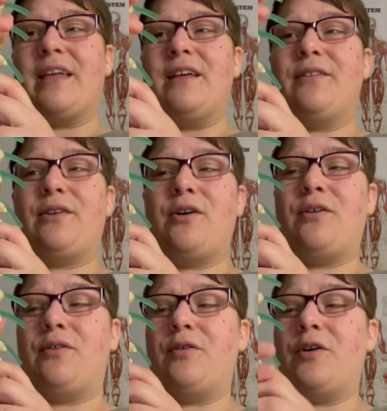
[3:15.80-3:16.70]

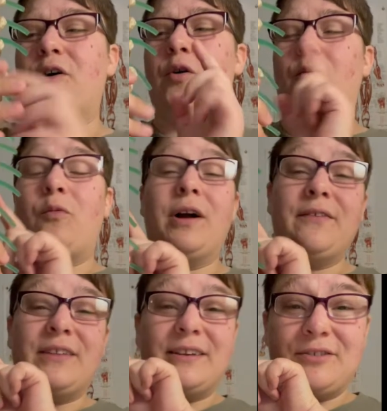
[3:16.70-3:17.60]
So one of
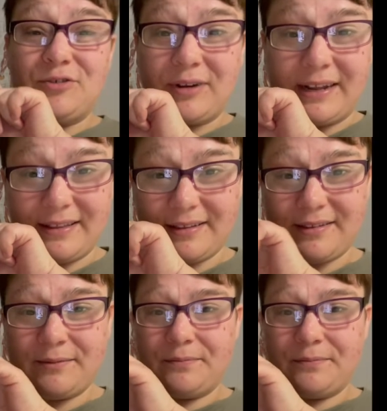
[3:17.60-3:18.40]
these joints,